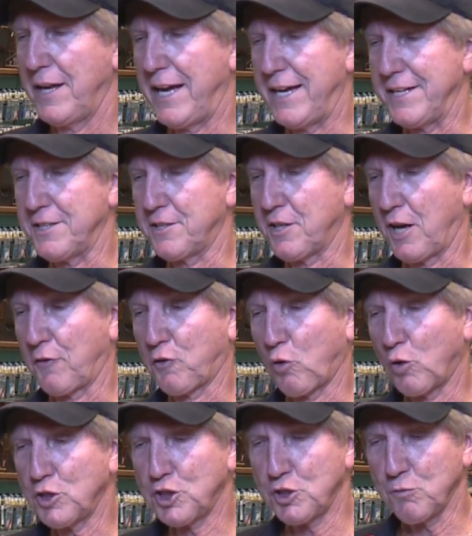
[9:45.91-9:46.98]
And of
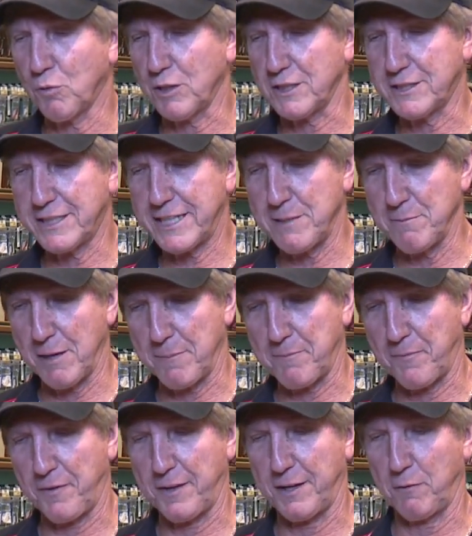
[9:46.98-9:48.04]
course you want to team up
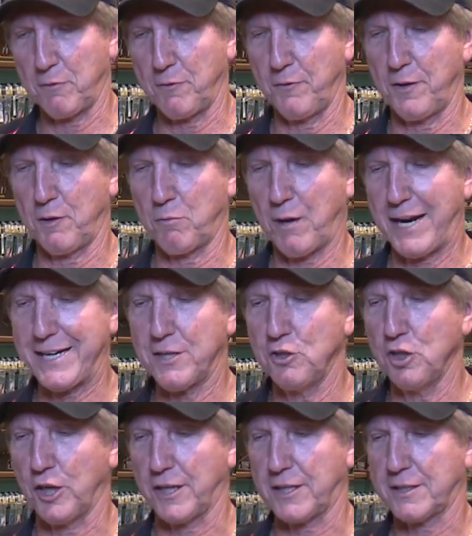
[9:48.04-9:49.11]
the right
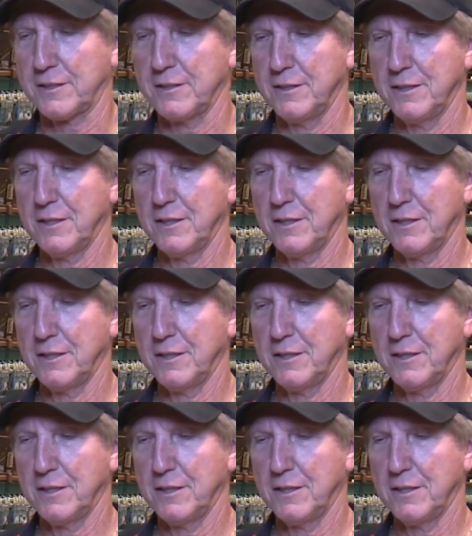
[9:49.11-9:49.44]
hook